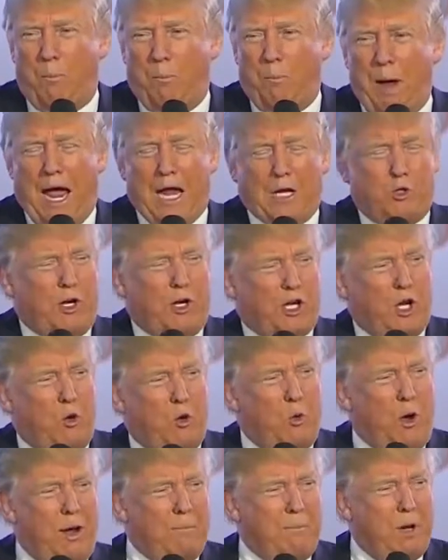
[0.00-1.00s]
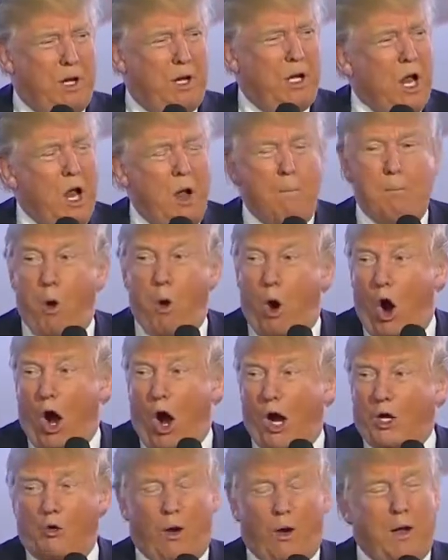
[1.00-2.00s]
Patrick and Raymond
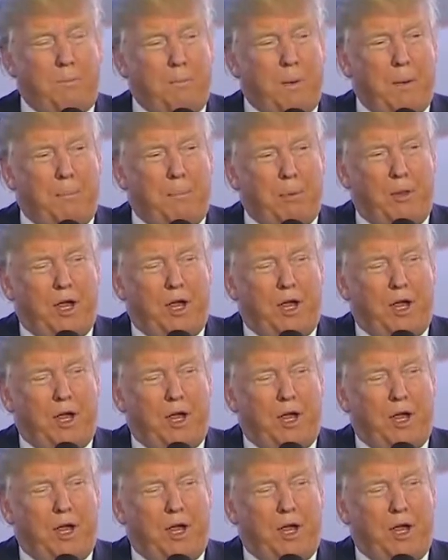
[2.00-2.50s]
Park, great people.